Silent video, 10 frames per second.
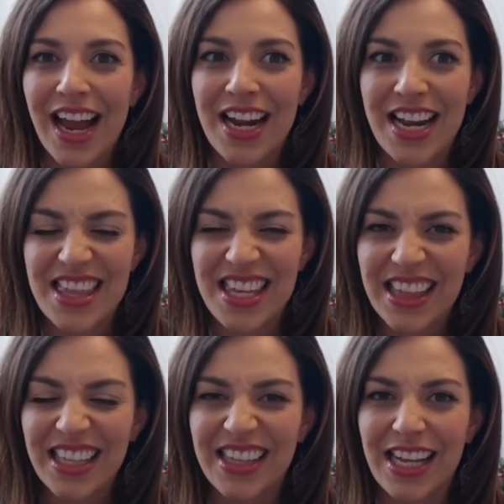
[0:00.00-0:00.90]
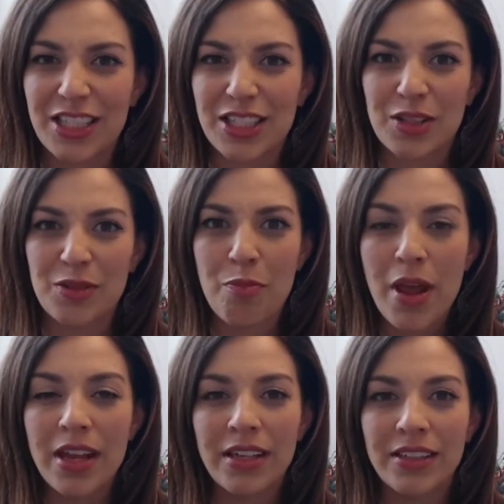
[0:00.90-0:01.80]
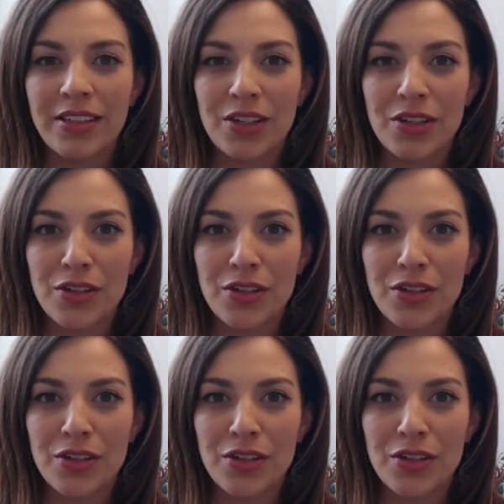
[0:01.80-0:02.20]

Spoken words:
And I think that that's been